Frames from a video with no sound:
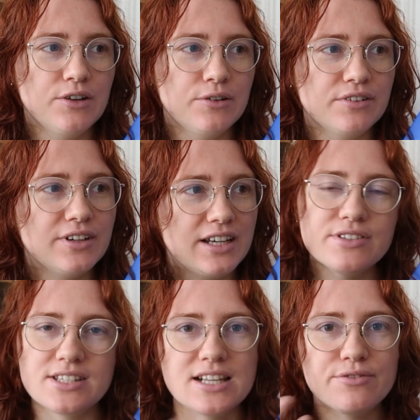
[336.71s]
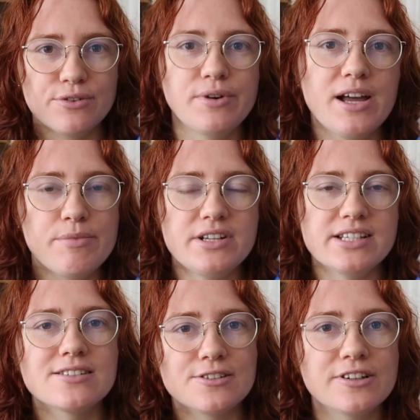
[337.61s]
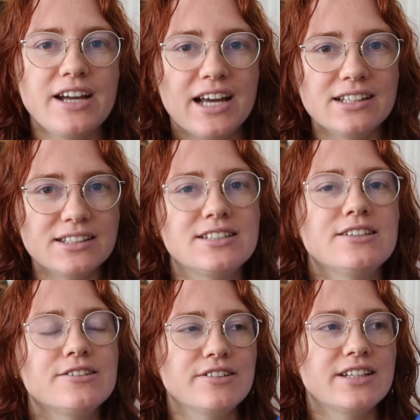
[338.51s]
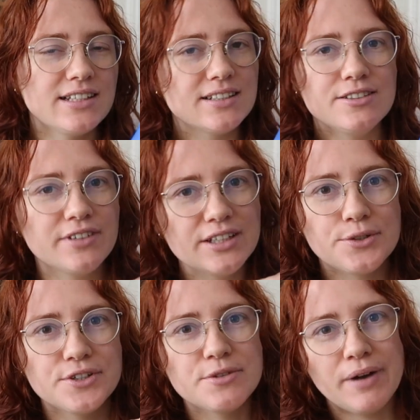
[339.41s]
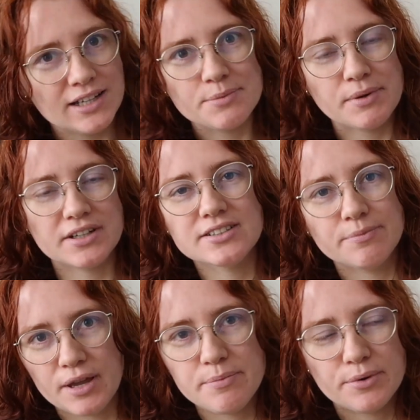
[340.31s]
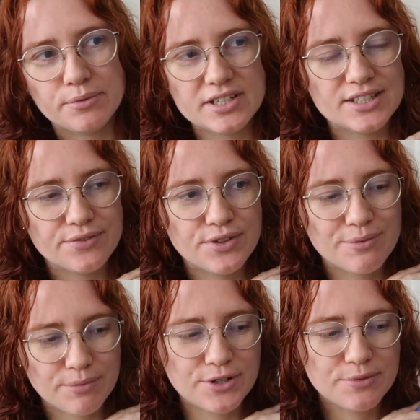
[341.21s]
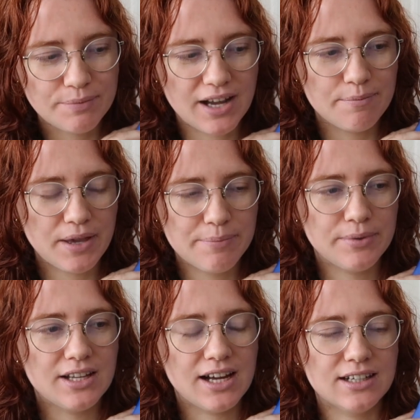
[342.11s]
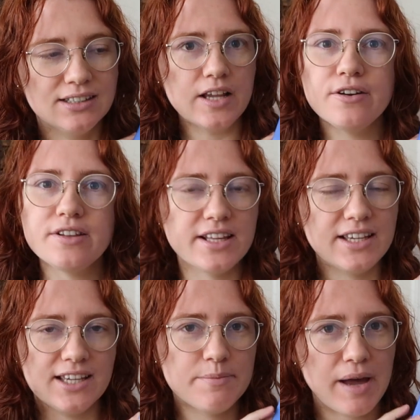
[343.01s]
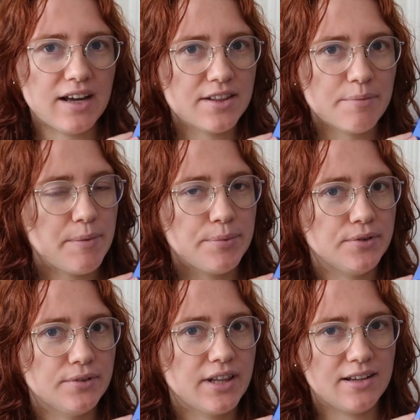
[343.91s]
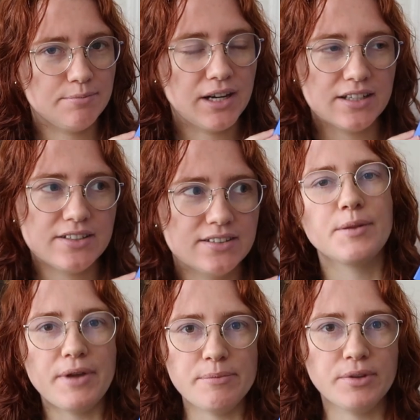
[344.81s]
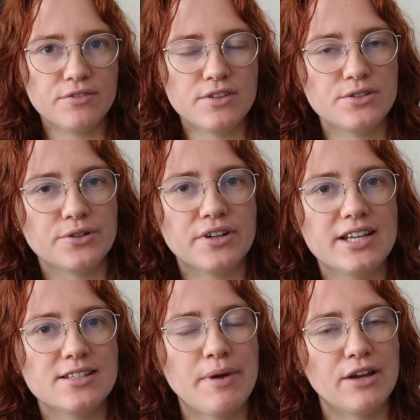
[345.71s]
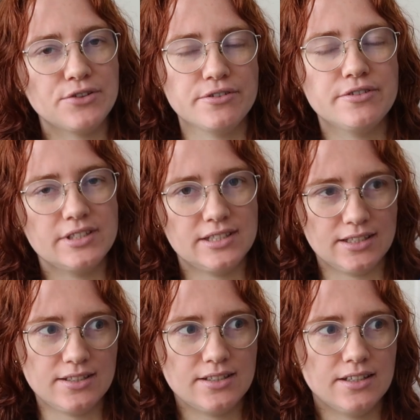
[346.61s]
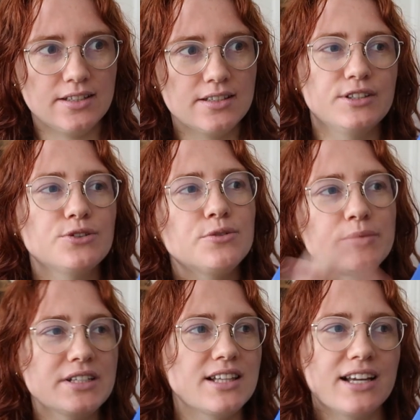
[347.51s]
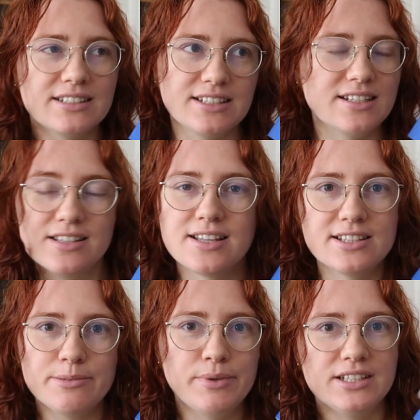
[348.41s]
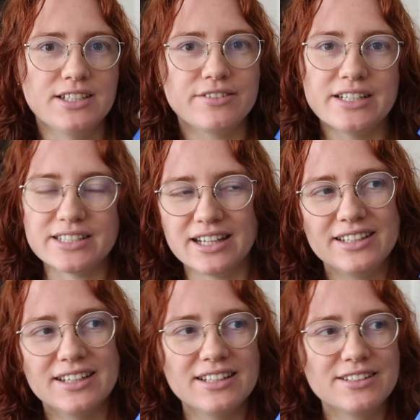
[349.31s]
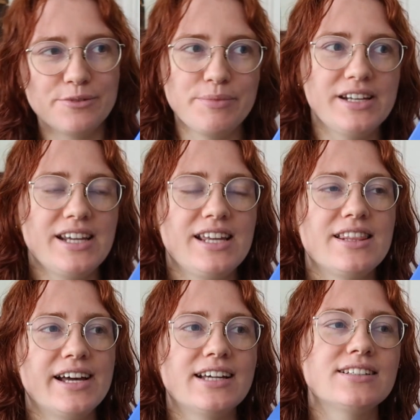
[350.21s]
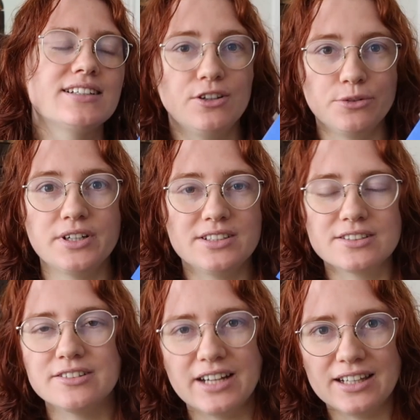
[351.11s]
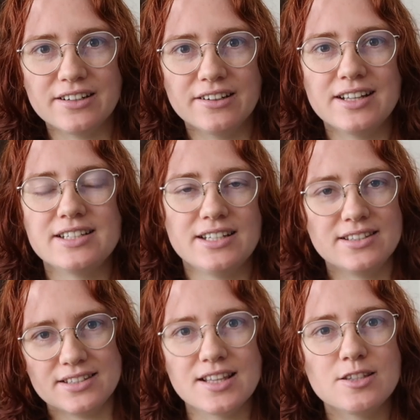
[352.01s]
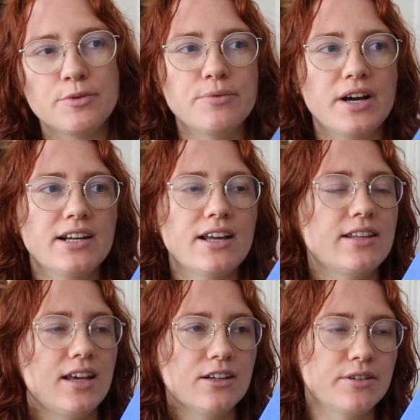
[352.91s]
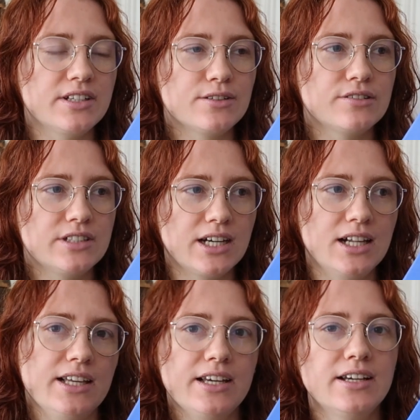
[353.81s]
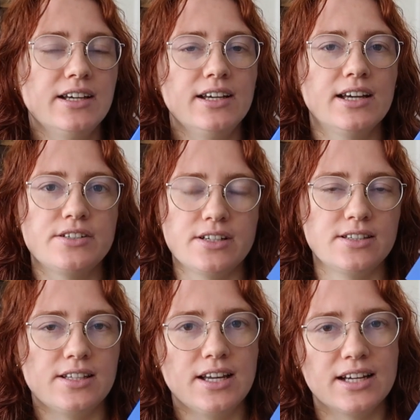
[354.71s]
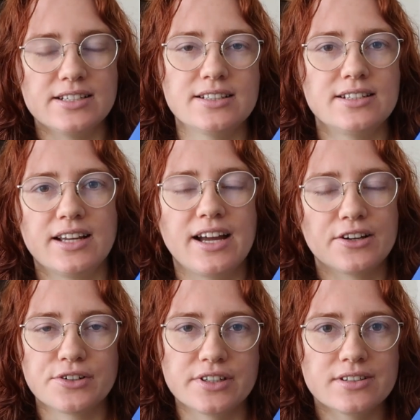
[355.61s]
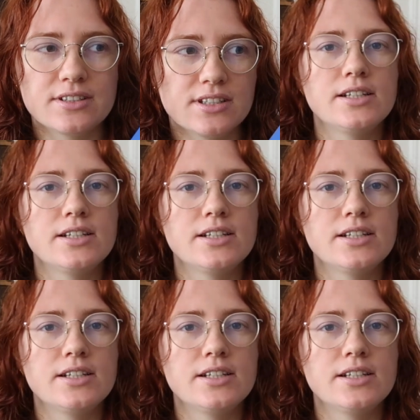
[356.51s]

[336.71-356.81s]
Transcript: Or not even self-aware, but just so analytical. That didn't ring true to my experience of people, which is for the most part, people are not thinking about other people that much. The main plot of the story is about two sisters. It's almost like a Sense and Sensibility retelling, a little bit in that the older one is called Eleanor and she's the sensible one. The younger one is called Charlie and she's the artistic actress.